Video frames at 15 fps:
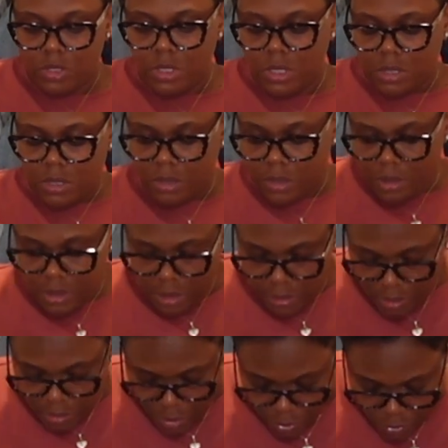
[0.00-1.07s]
just a, a
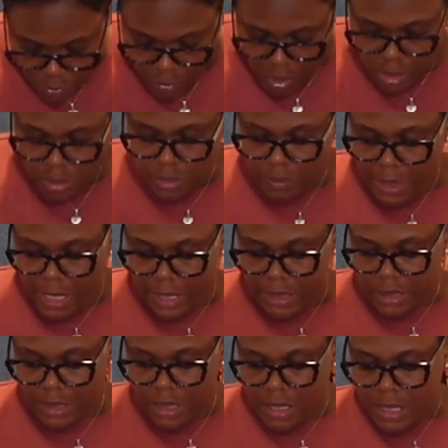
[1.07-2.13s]
little
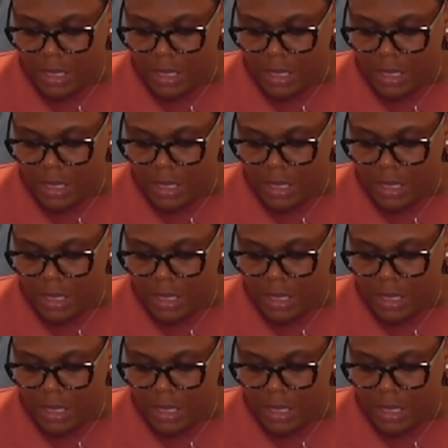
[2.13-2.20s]
crossbody